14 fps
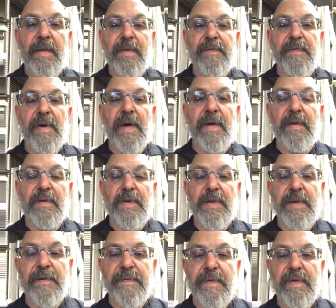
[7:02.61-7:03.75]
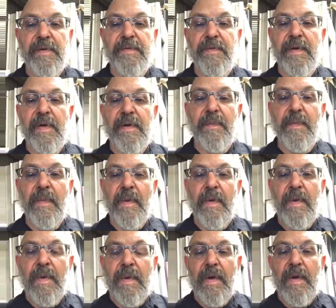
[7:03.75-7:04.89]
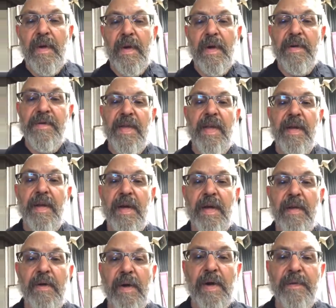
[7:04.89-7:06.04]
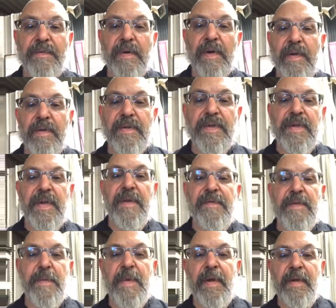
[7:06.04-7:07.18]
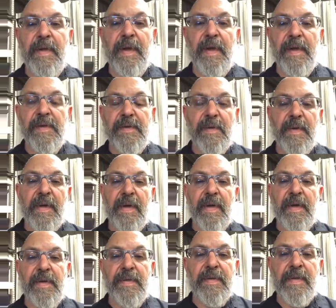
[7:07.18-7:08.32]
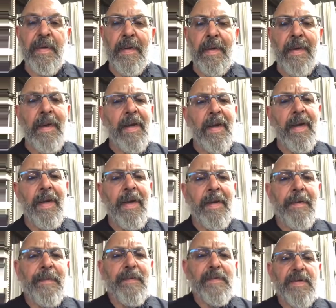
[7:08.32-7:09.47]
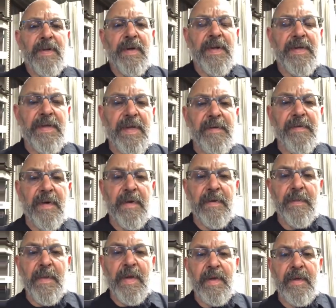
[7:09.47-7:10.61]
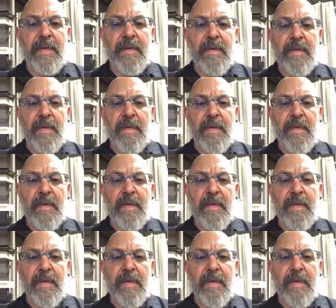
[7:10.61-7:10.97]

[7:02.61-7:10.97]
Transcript: the final shifter from Sand Hollow Off-Road. Steve's building us one of his. And sorry, Steve, I don't mean